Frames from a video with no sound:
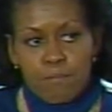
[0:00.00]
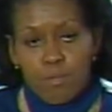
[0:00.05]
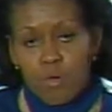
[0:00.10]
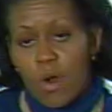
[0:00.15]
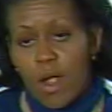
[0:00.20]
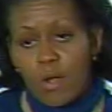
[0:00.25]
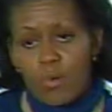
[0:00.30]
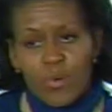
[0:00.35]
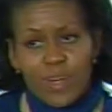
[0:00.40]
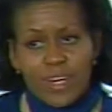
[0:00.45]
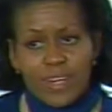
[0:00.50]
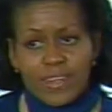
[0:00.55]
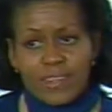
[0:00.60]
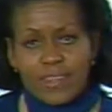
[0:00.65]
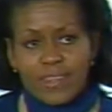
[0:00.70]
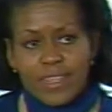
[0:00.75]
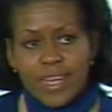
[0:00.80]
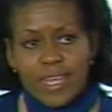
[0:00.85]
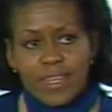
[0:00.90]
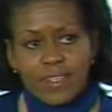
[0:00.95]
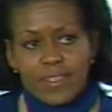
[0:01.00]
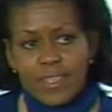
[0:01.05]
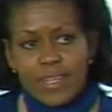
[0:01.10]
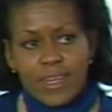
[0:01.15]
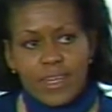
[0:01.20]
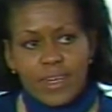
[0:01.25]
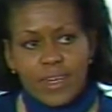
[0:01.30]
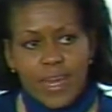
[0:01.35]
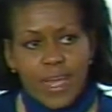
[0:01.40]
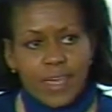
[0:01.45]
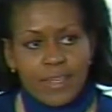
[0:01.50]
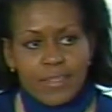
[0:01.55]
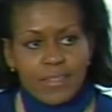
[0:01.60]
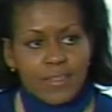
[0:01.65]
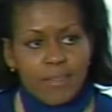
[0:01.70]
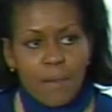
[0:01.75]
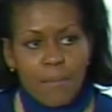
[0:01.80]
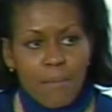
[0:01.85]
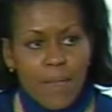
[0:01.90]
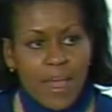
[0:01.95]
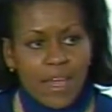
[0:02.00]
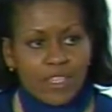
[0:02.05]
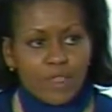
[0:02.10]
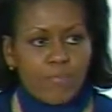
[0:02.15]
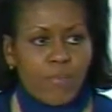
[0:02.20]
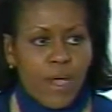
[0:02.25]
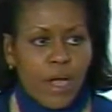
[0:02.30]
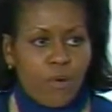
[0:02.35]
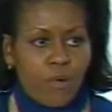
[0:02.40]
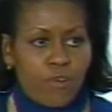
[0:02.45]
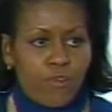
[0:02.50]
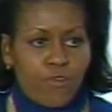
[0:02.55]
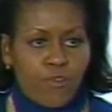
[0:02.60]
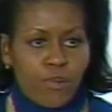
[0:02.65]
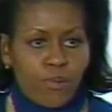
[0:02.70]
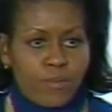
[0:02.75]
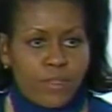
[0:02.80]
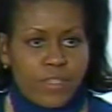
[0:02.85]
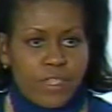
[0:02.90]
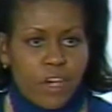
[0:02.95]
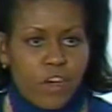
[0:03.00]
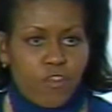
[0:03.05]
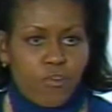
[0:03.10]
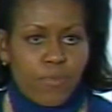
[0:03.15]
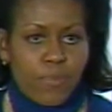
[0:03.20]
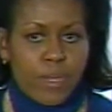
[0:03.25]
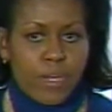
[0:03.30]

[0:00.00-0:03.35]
Barack went into state senate not to amass power for himself,